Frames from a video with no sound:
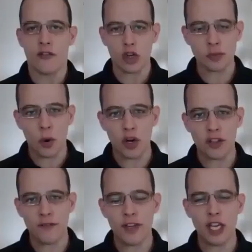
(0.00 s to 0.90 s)
First part
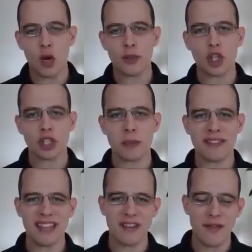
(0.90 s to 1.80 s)
of the video, we talked
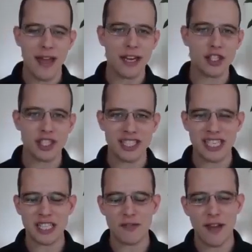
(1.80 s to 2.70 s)
about the advantages and
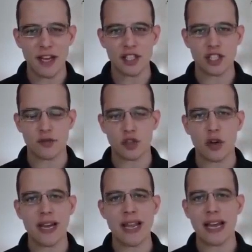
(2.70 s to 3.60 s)
disadvantages of
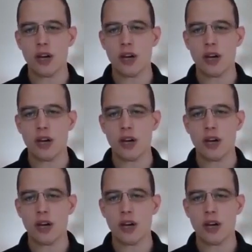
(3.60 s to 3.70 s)
trading.